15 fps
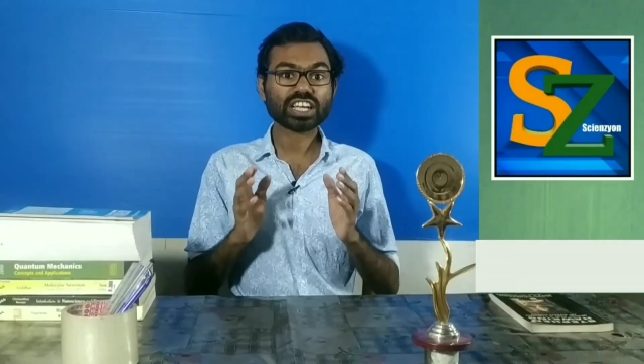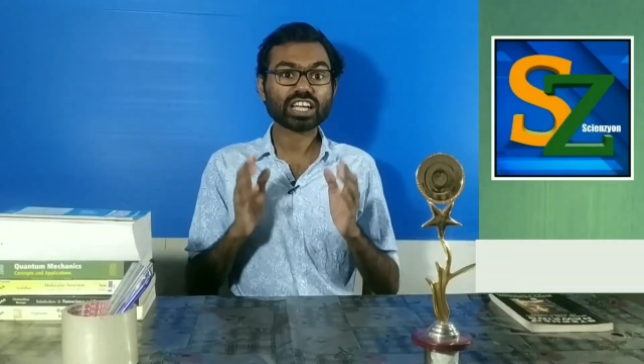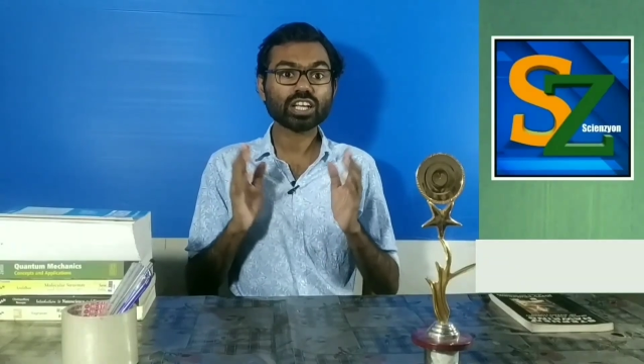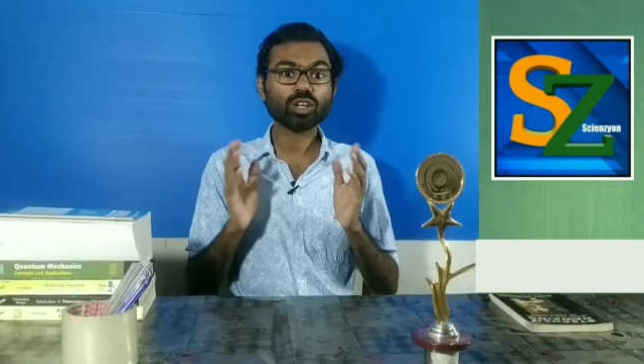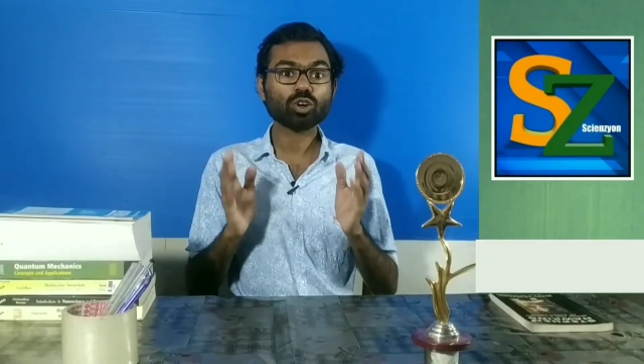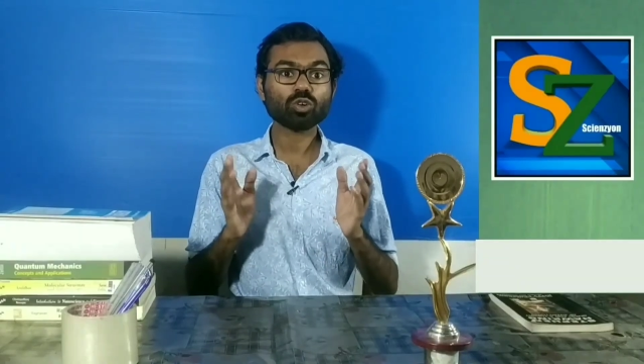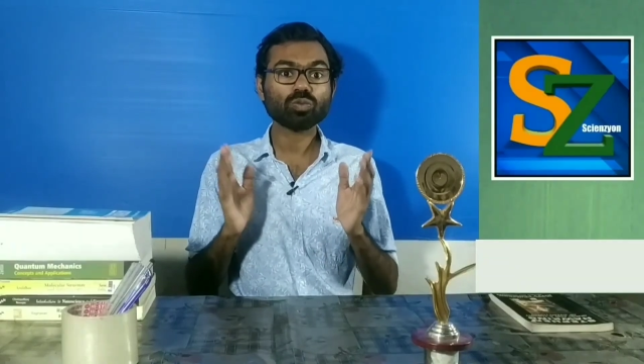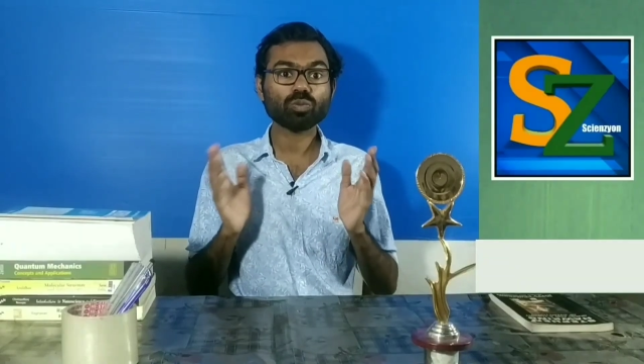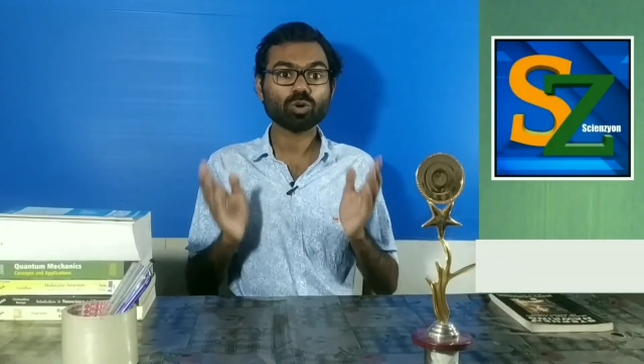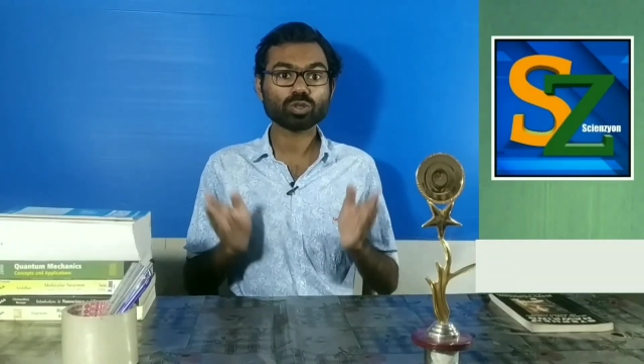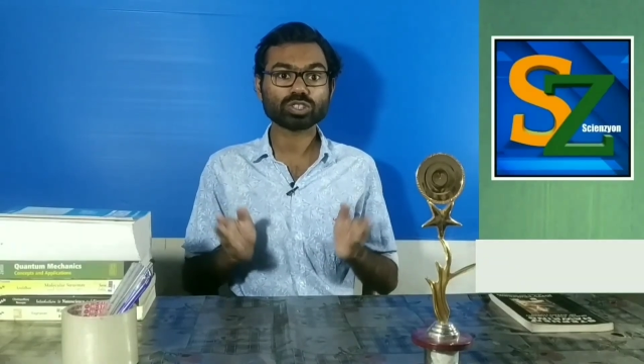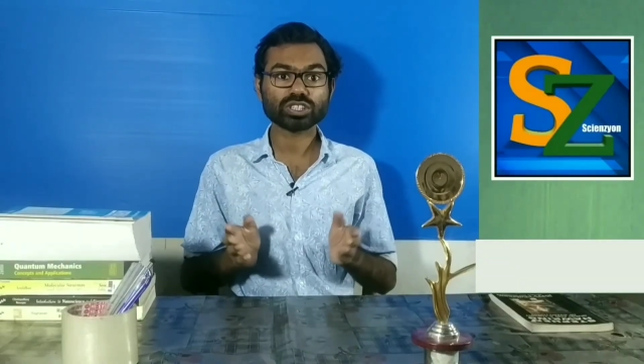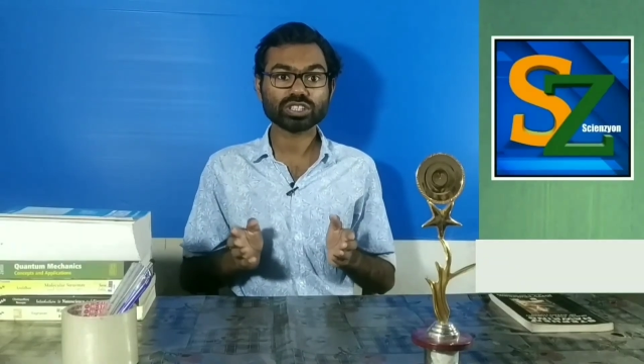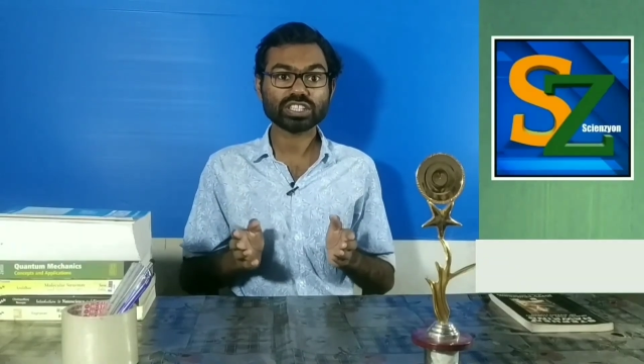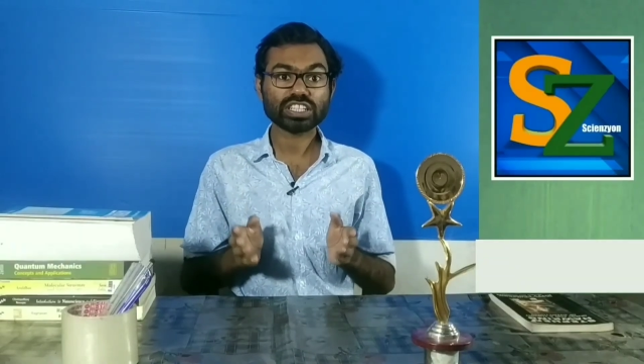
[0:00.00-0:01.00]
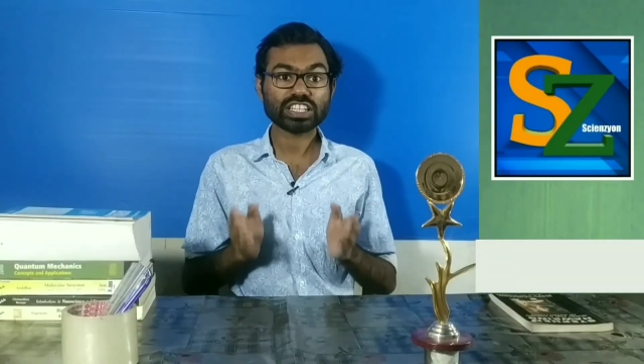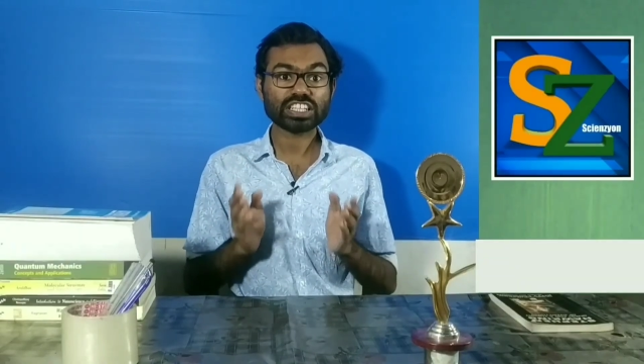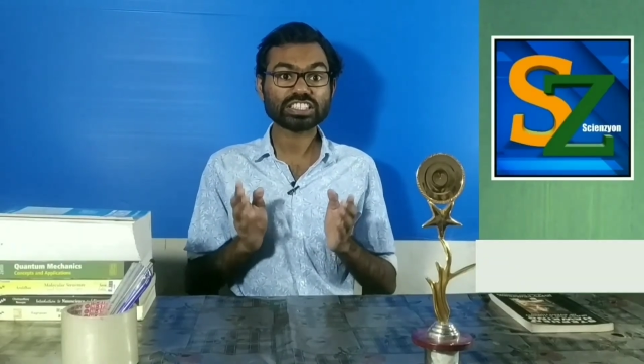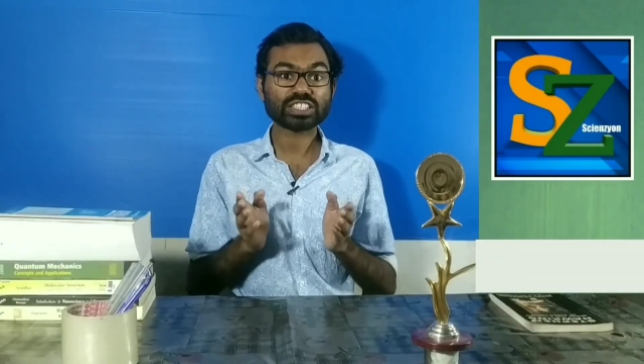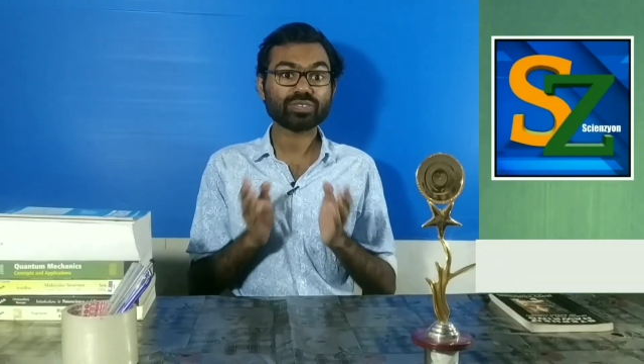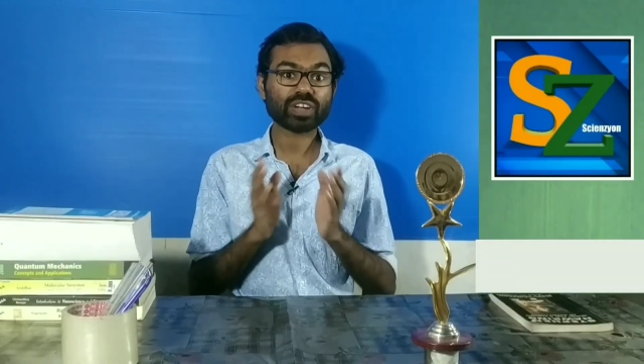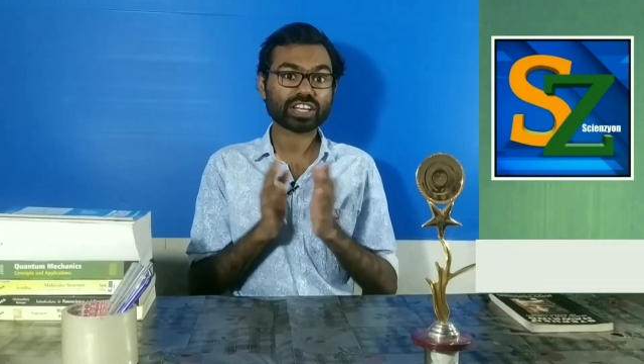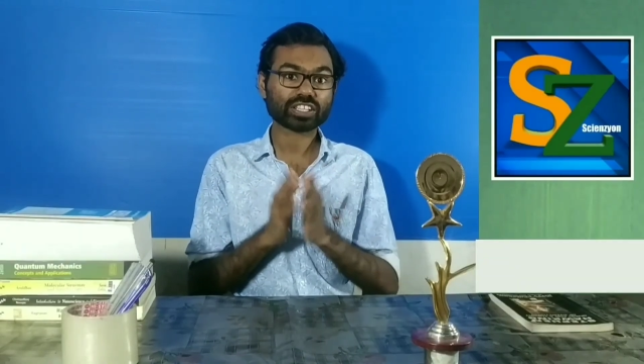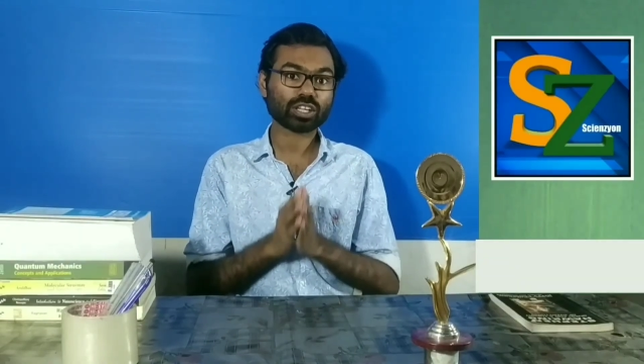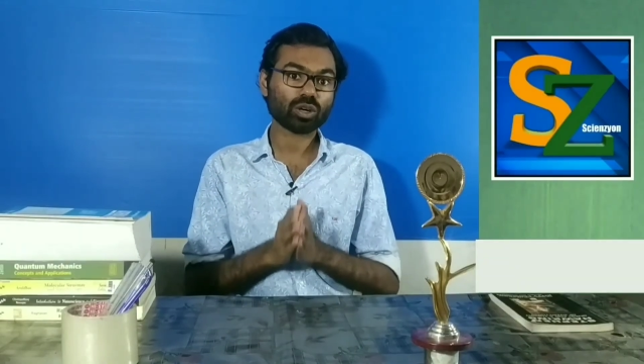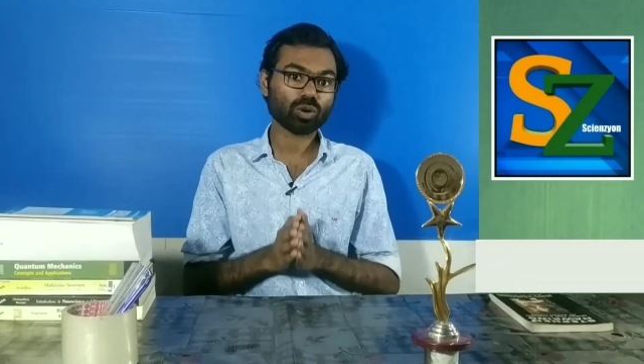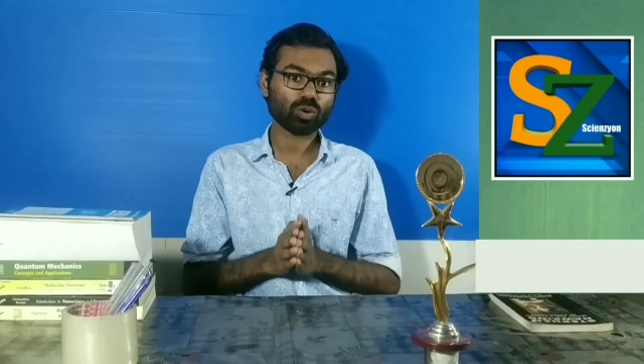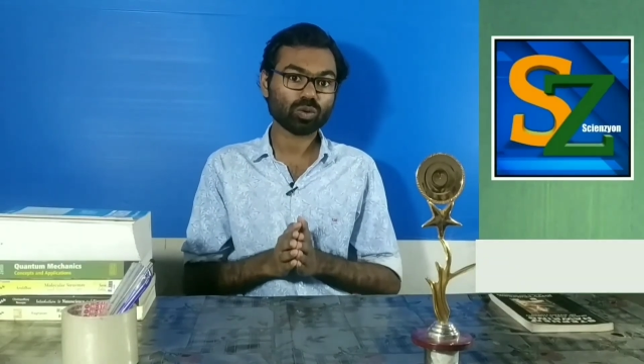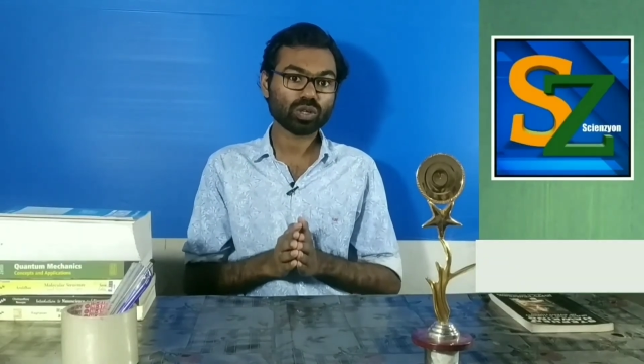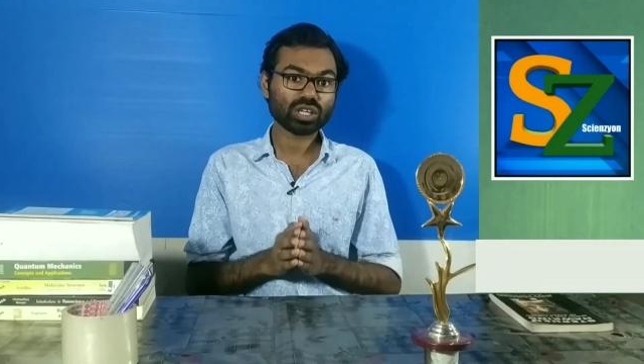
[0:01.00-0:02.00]
The second law of motion is a
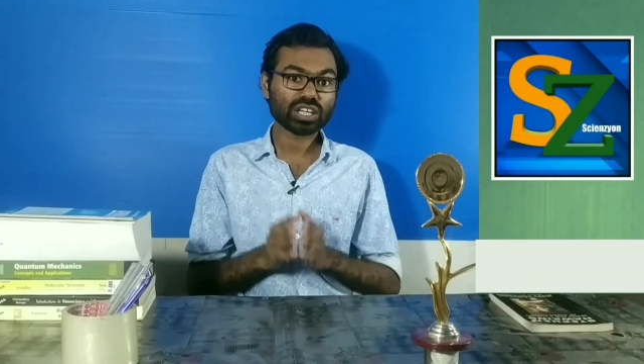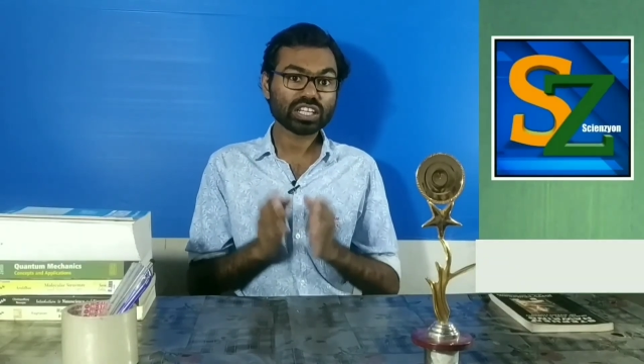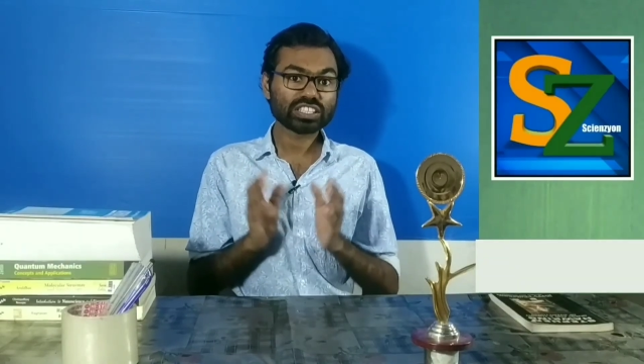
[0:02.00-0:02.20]
vector law.